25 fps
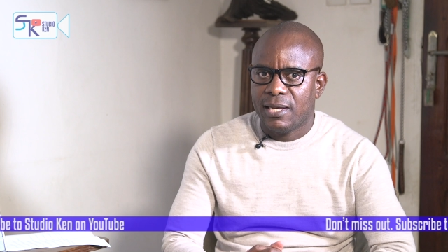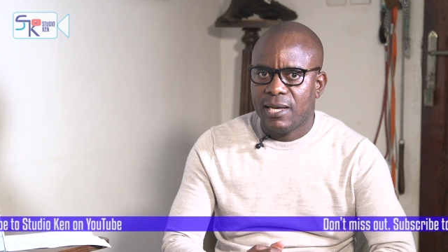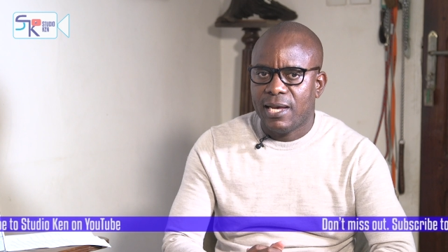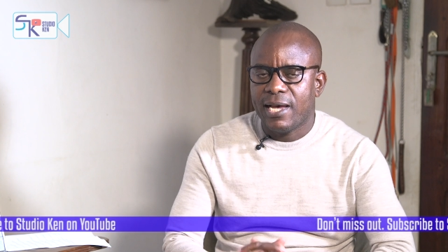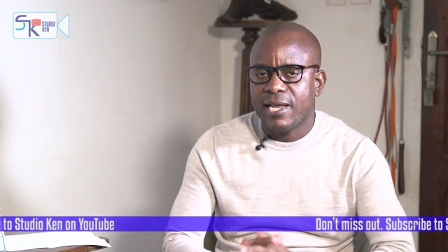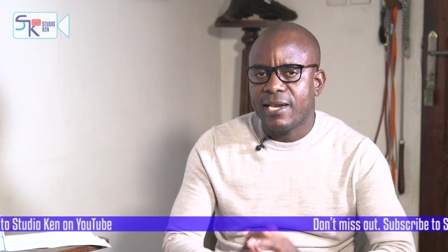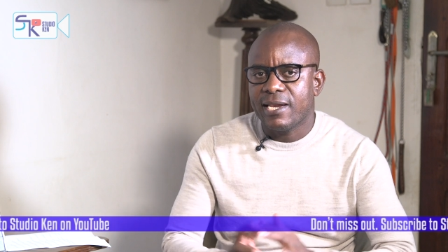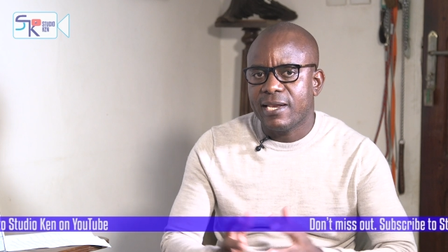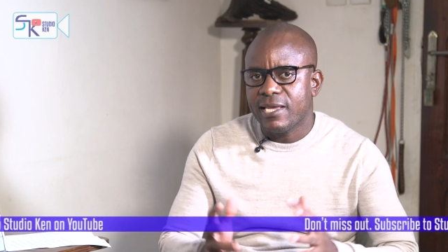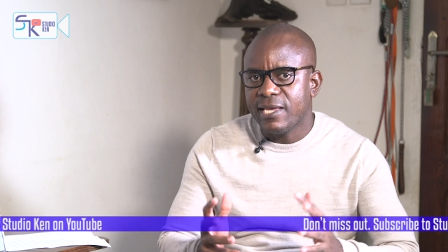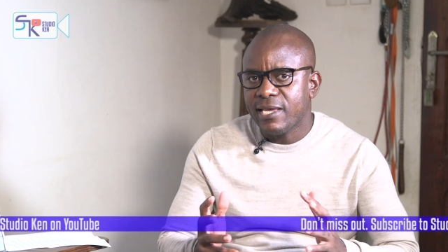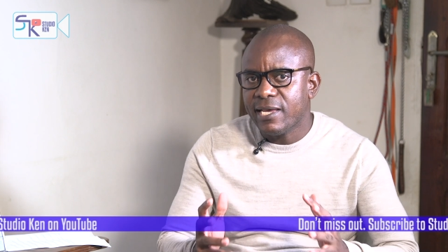
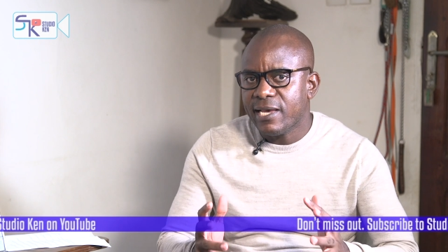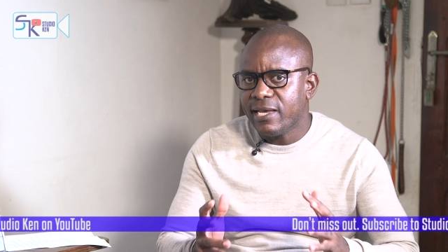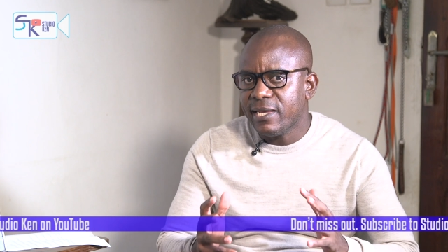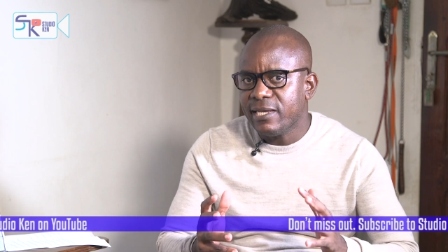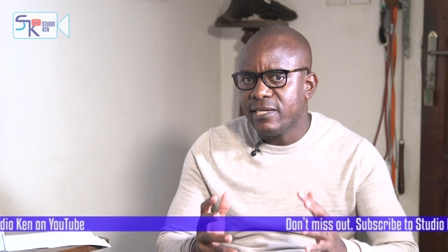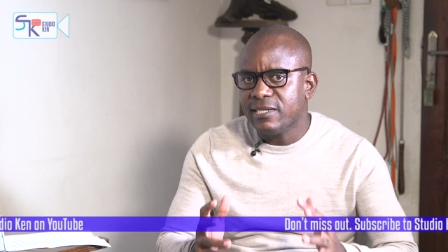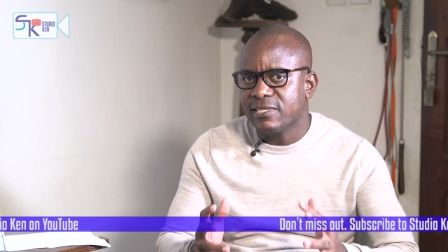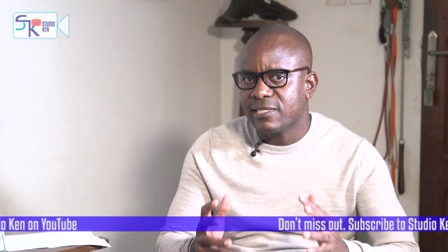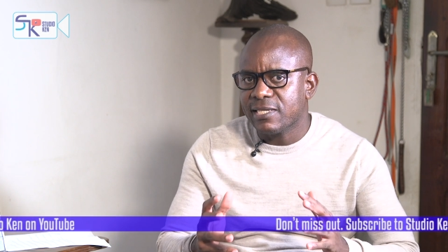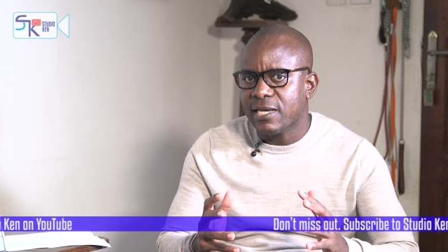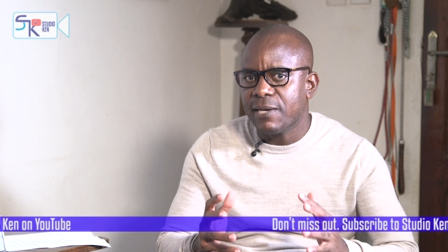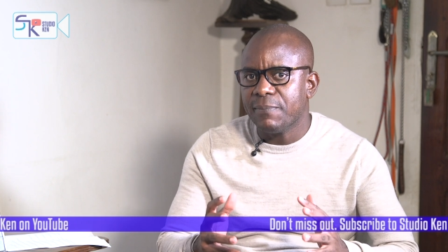And here
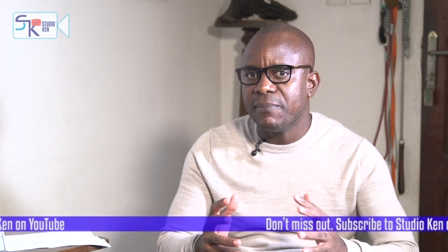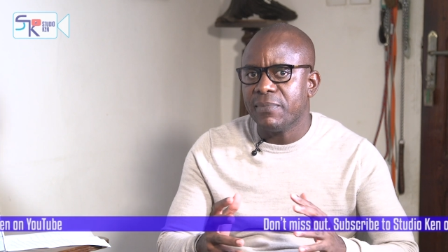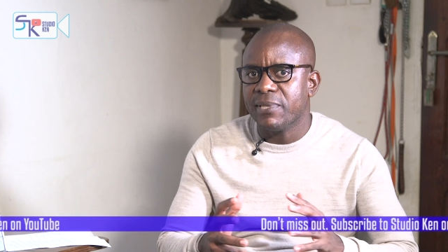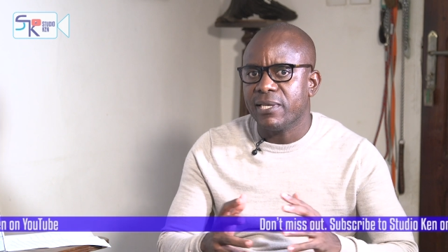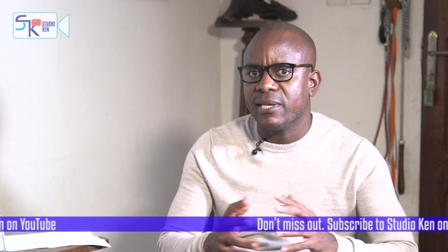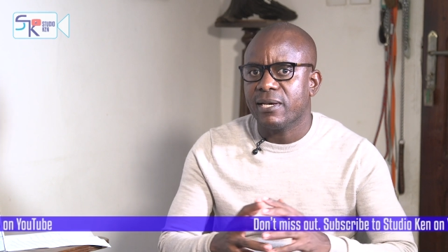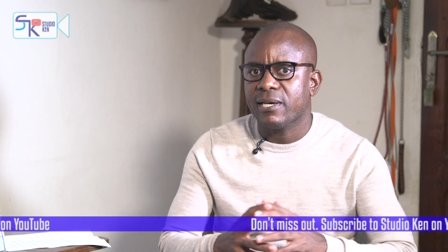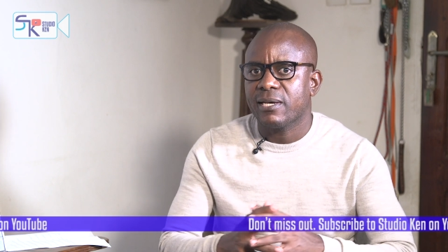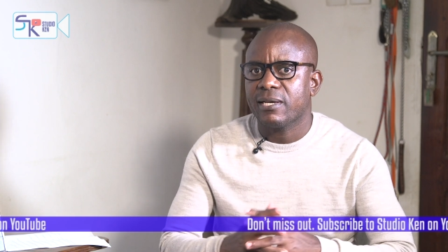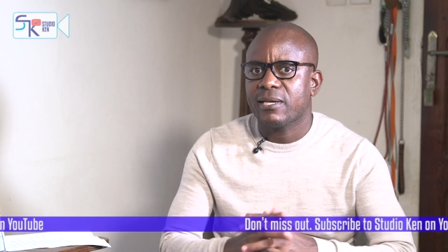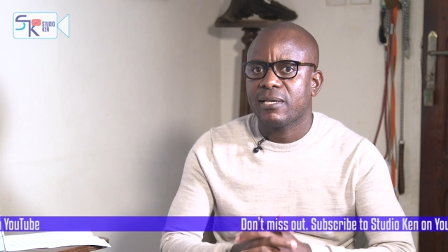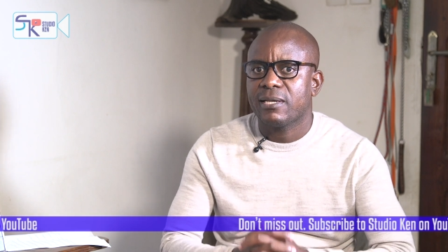in
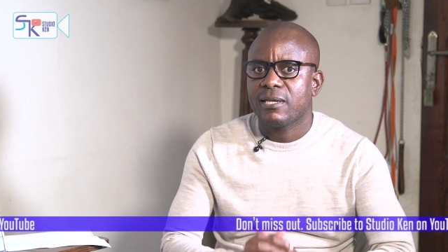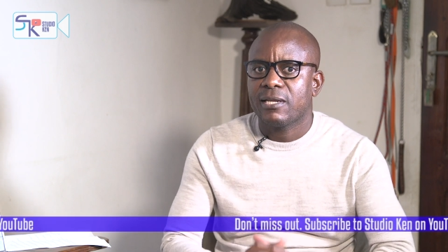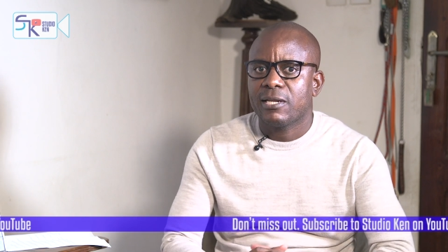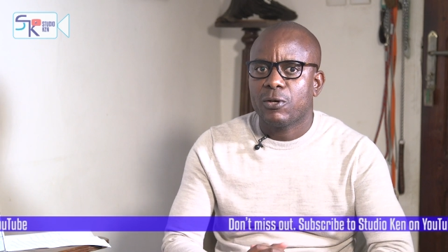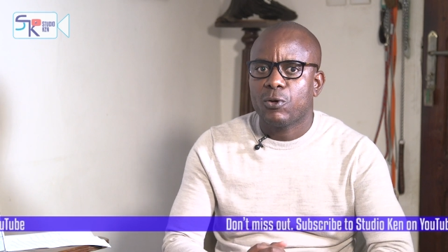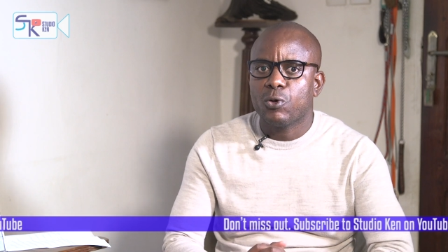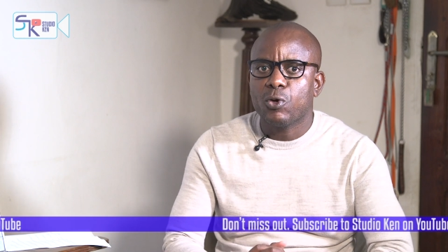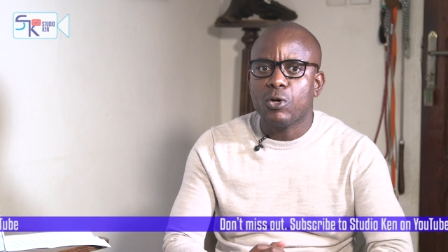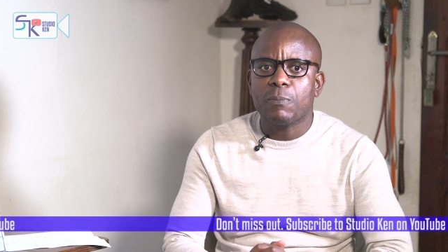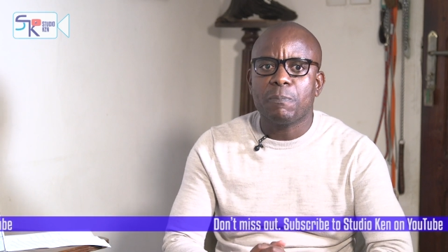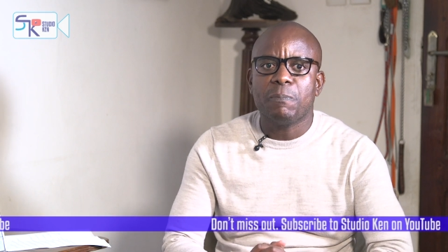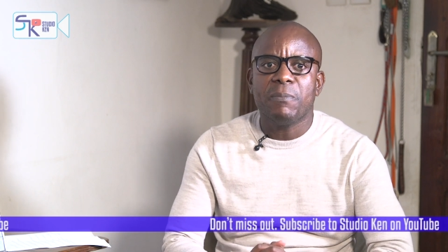Zambia,
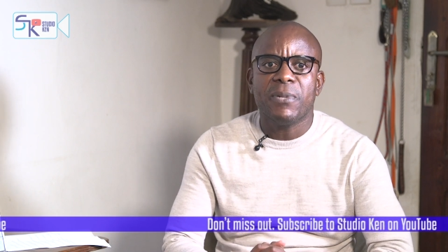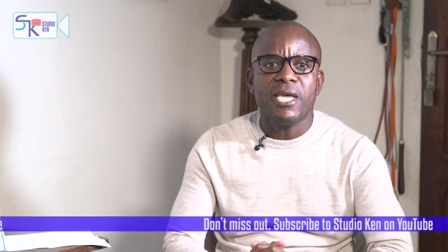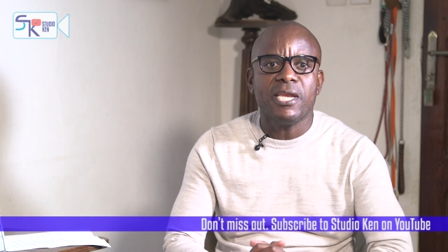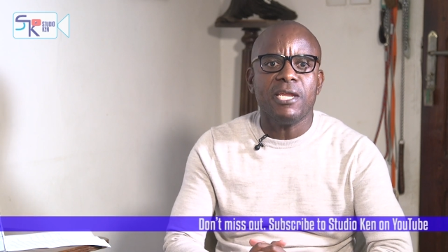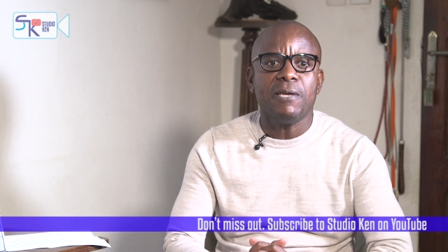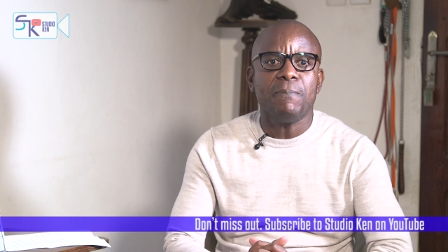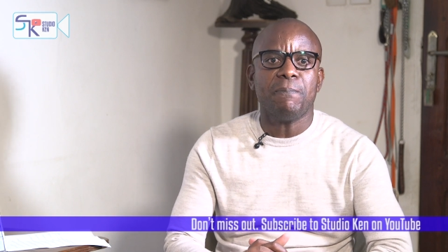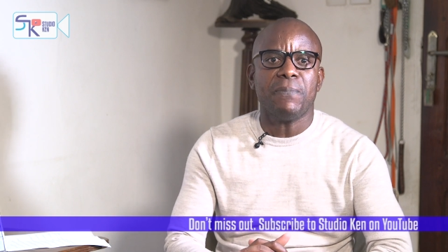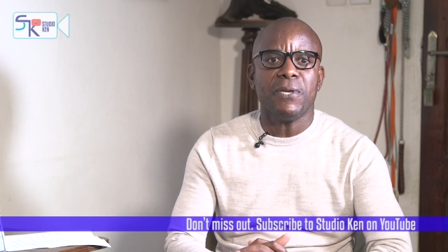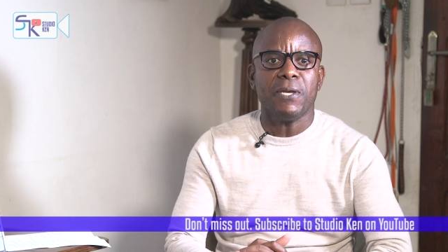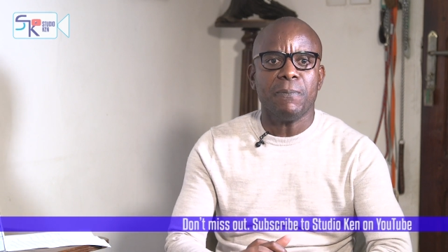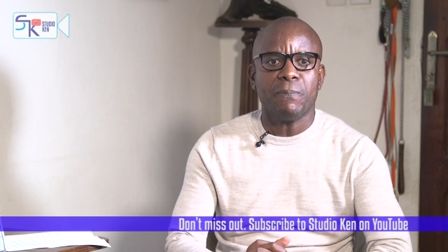not
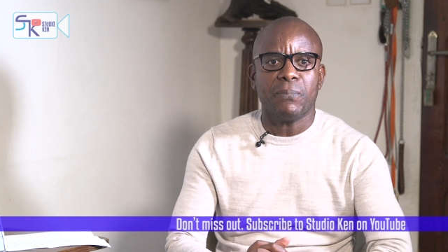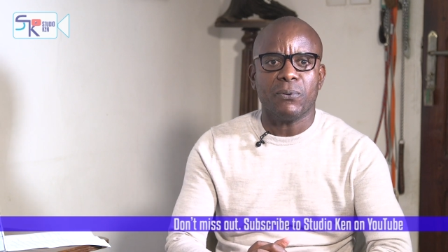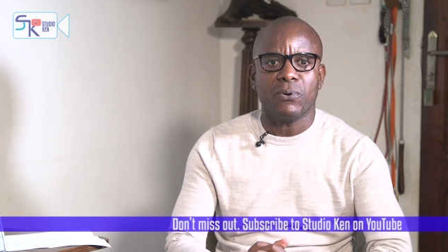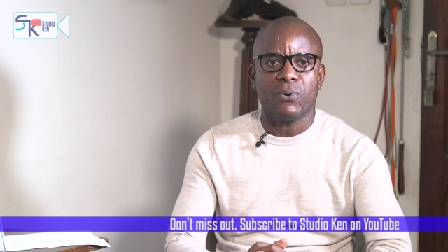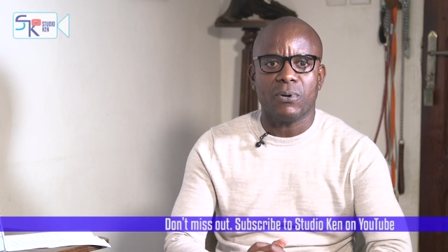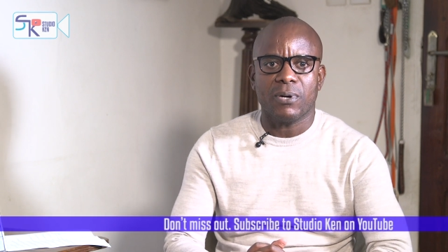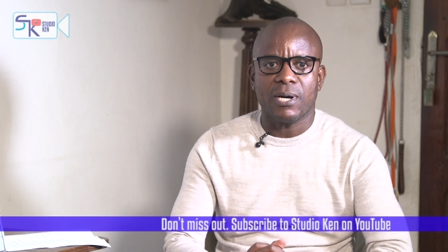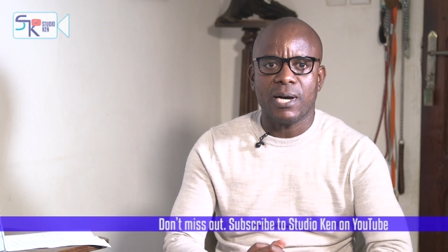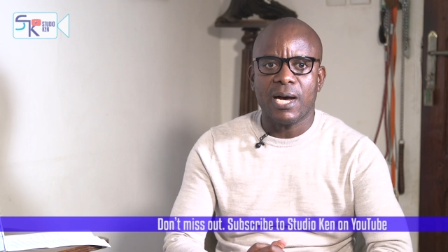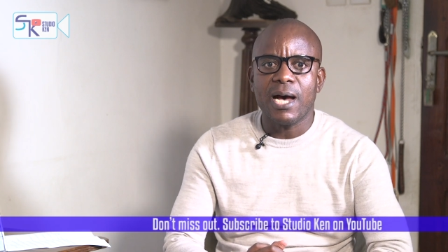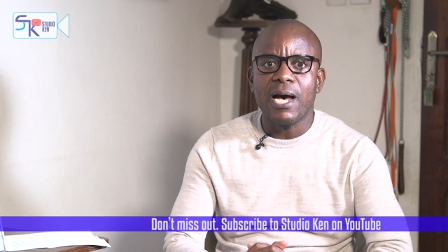many people